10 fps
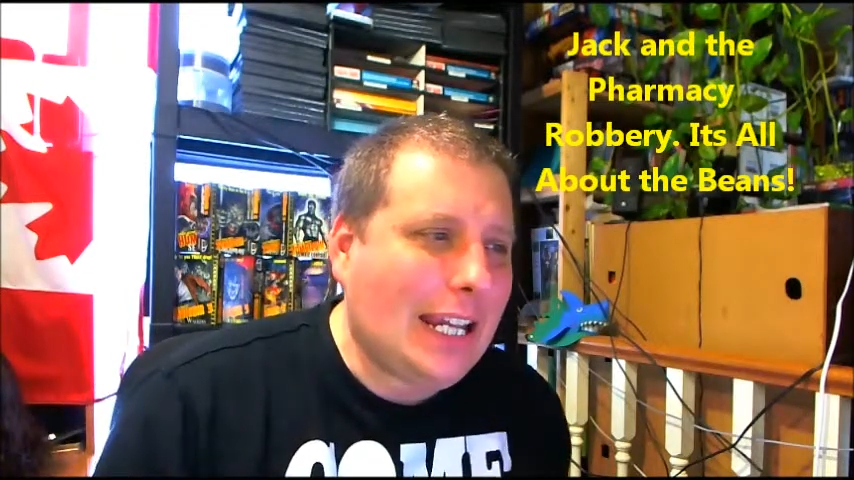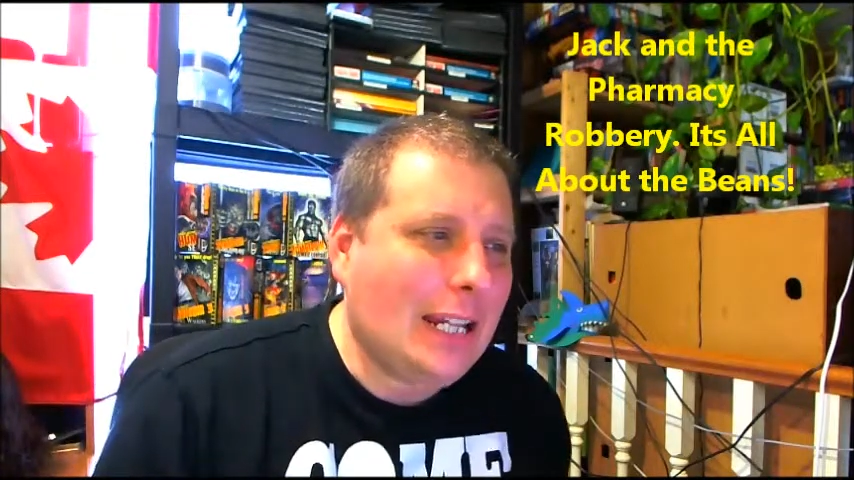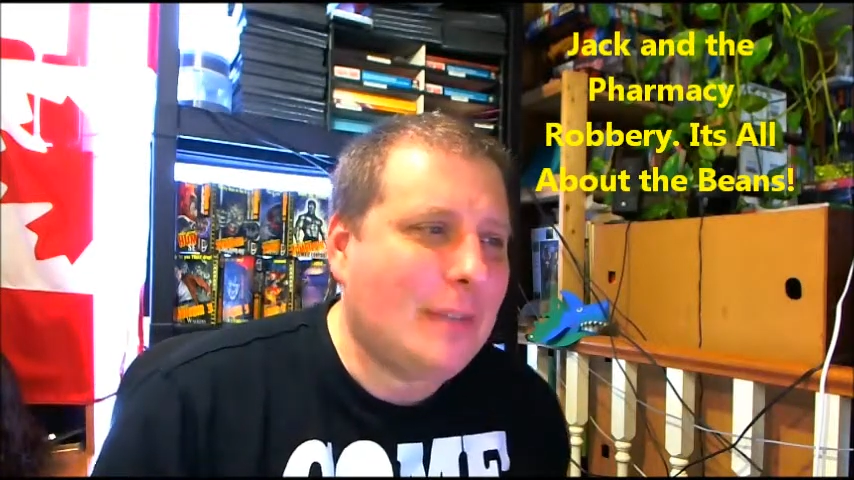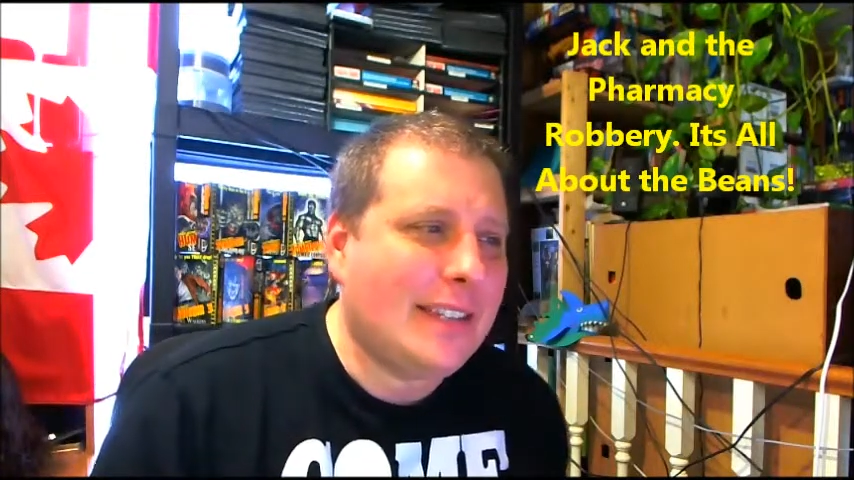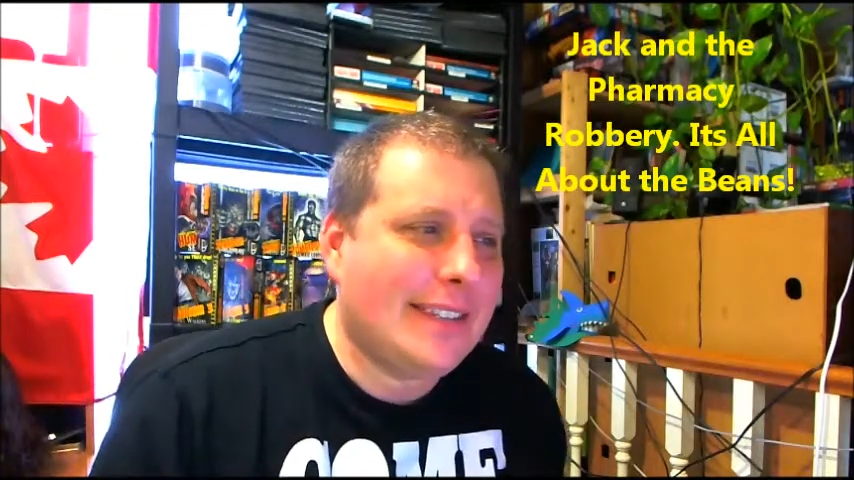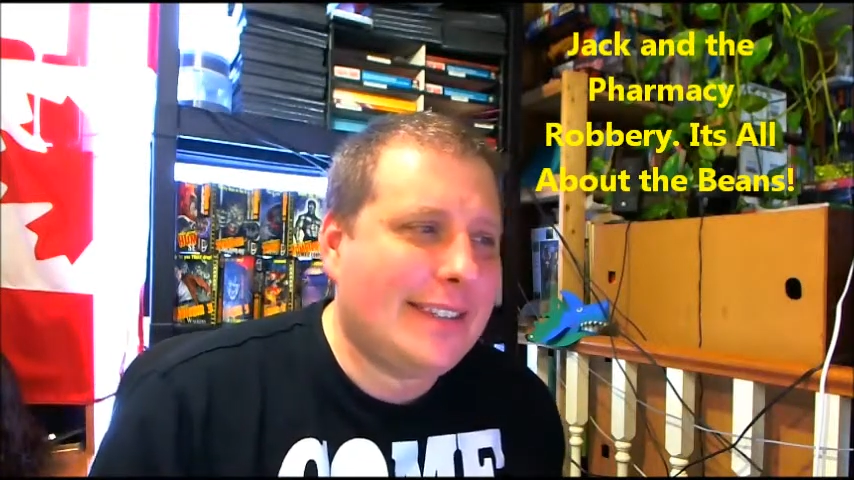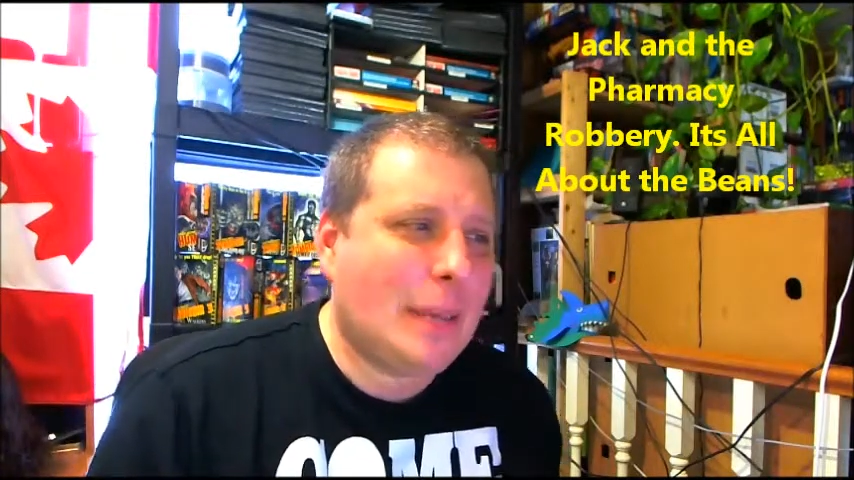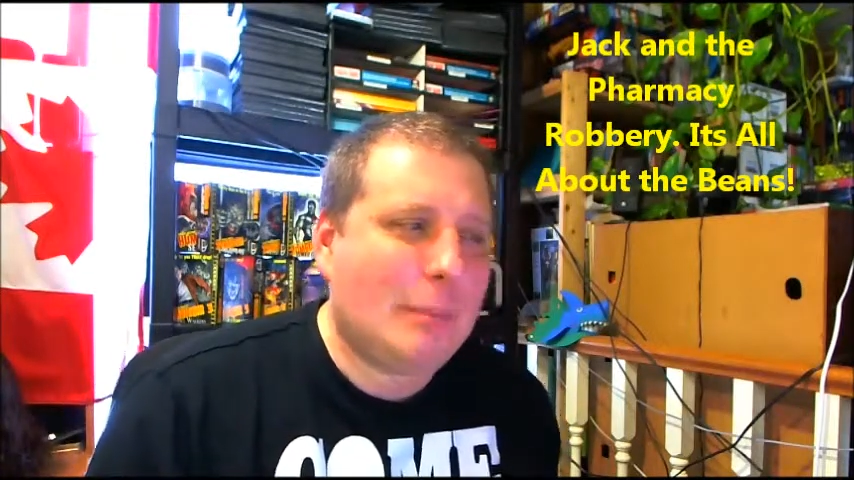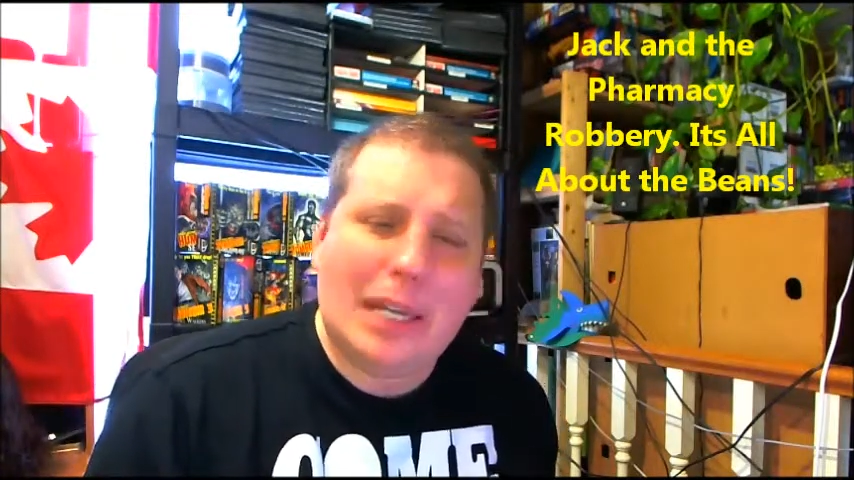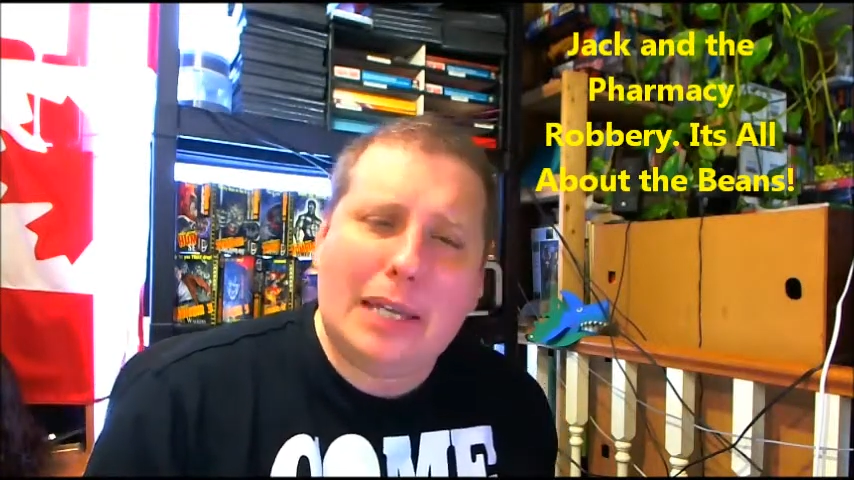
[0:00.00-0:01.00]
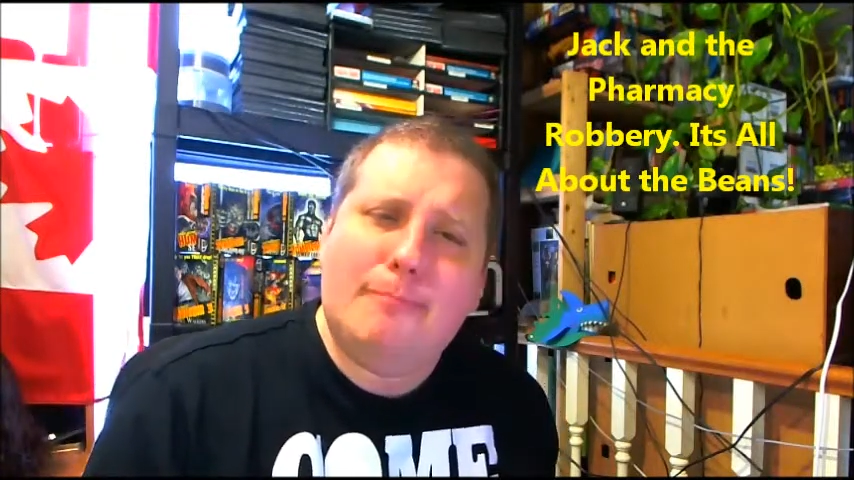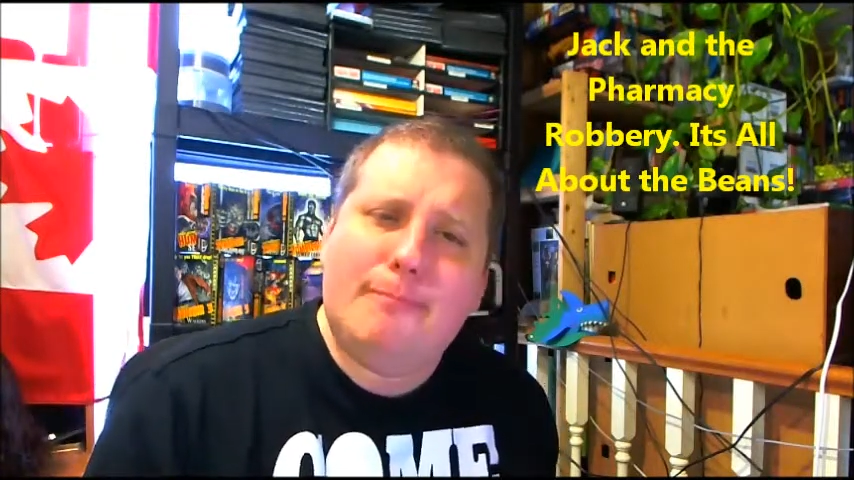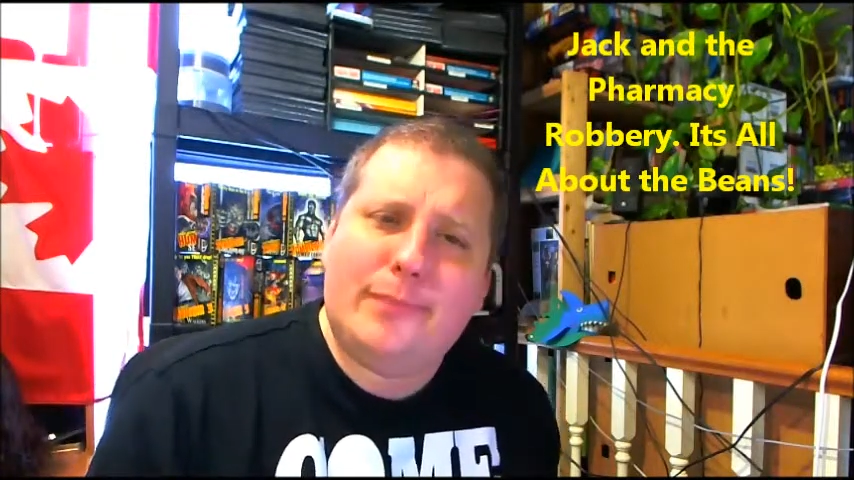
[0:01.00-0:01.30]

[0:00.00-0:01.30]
in Mississippi,